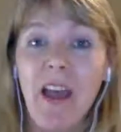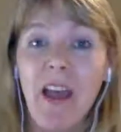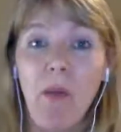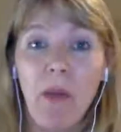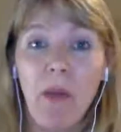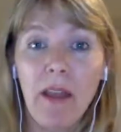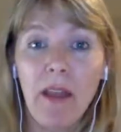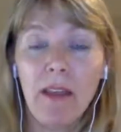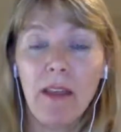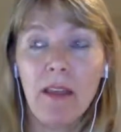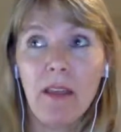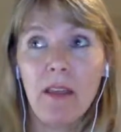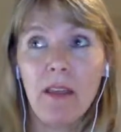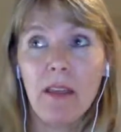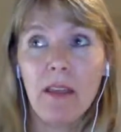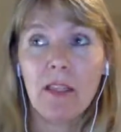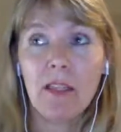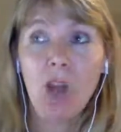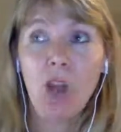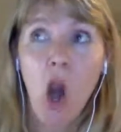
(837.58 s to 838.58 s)
but
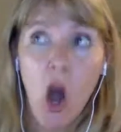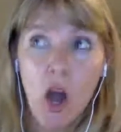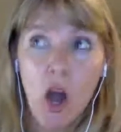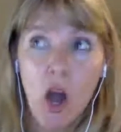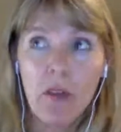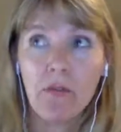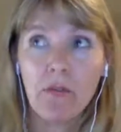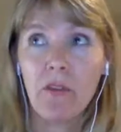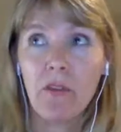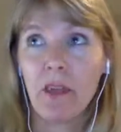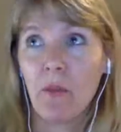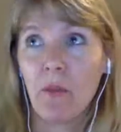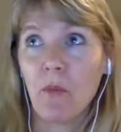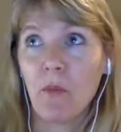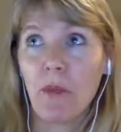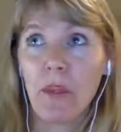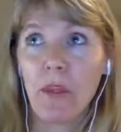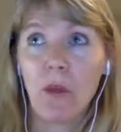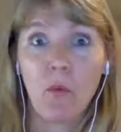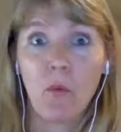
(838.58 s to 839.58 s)
it's hard for them
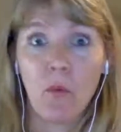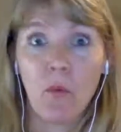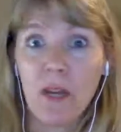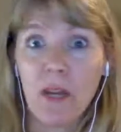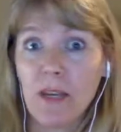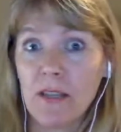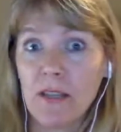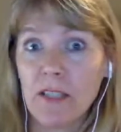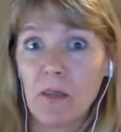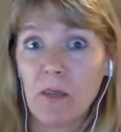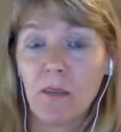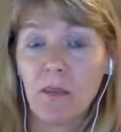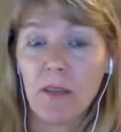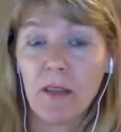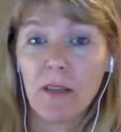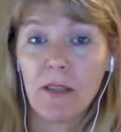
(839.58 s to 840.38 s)
when they're reading something